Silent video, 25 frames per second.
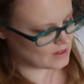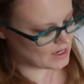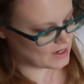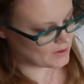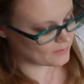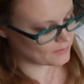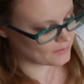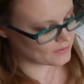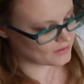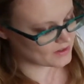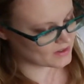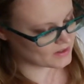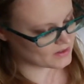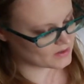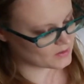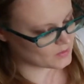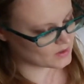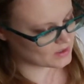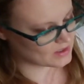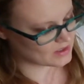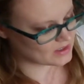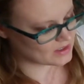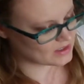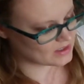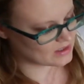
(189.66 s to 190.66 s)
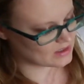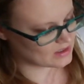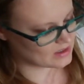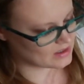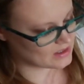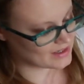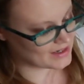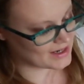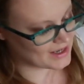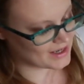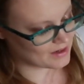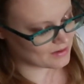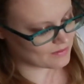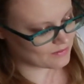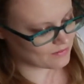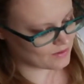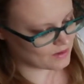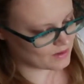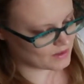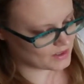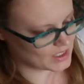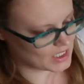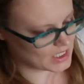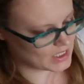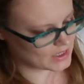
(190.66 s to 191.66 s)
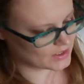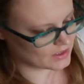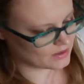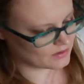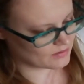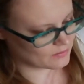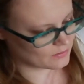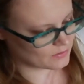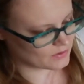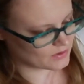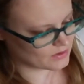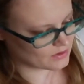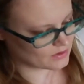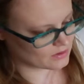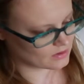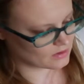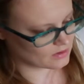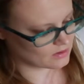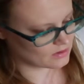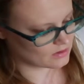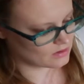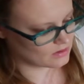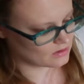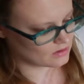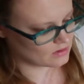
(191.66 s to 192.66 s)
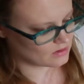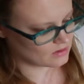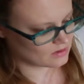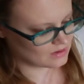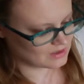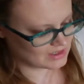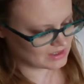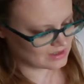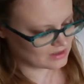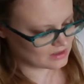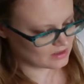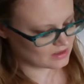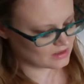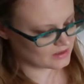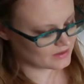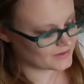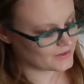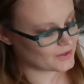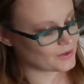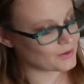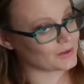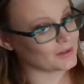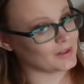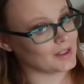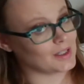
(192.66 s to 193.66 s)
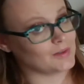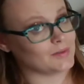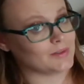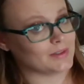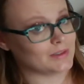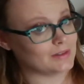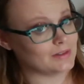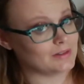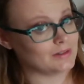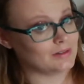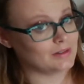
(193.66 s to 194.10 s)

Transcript: I realized quickly that I had fallen in love with her. They're 11.